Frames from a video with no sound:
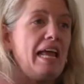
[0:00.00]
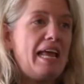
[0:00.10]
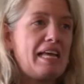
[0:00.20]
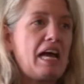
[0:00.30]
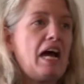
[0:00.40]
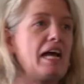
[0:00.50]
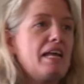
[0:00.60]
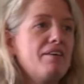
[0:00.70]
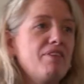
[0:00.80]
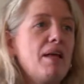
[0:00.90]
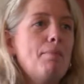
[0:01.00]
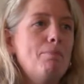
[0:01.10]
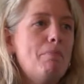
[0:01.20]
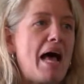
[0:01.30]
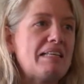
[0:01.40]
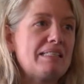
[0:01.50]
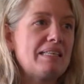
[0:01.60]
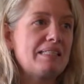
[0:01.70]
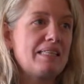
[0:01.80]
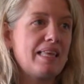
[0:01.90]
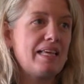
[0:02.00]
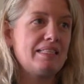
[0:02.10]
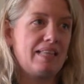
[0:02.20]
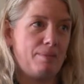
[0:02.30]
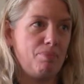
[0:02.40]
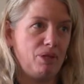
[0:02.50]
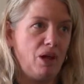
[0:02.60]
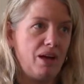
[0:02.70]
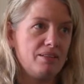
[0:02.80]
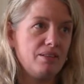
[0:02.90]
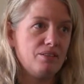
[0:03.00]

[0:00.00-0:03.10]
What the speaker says: It kind of messes things up a lot.